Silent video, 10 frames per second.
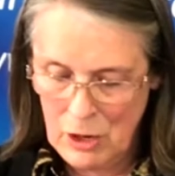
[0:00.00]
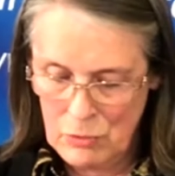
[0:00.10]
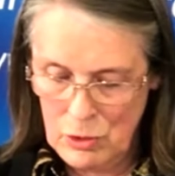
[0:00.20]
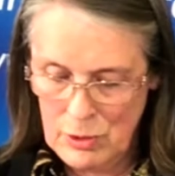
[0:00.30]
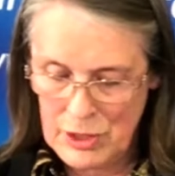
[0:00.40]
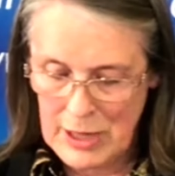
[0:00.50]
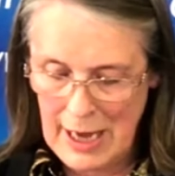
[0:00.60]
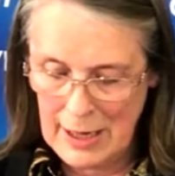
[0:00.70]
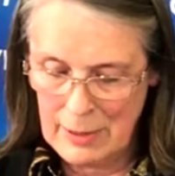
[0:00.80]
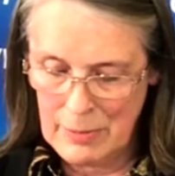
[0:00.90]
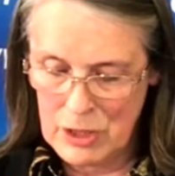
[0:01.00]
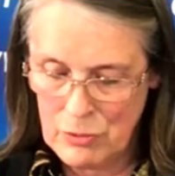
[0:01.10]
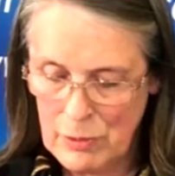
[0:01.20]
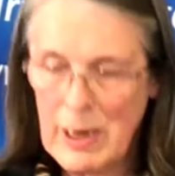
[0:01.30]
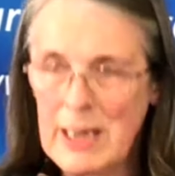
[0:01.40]
Rules can and must
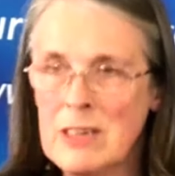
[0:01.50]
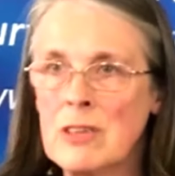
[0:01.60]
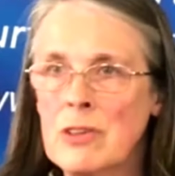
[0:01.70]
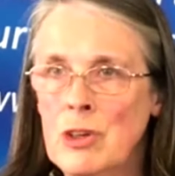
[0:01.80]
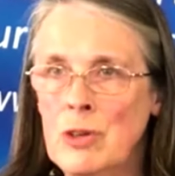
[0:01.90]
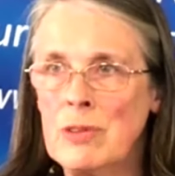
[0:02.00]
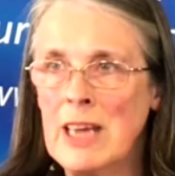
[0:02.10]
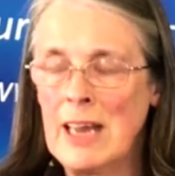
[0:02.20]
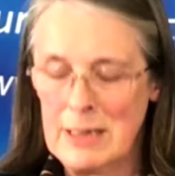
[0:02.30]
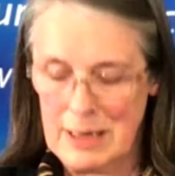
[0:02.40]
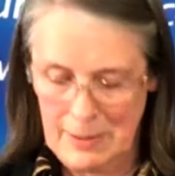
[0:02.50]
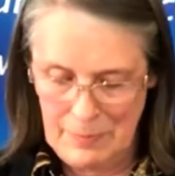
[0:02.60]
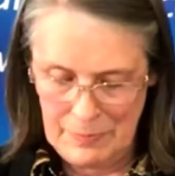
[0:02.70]
reflect the new reality.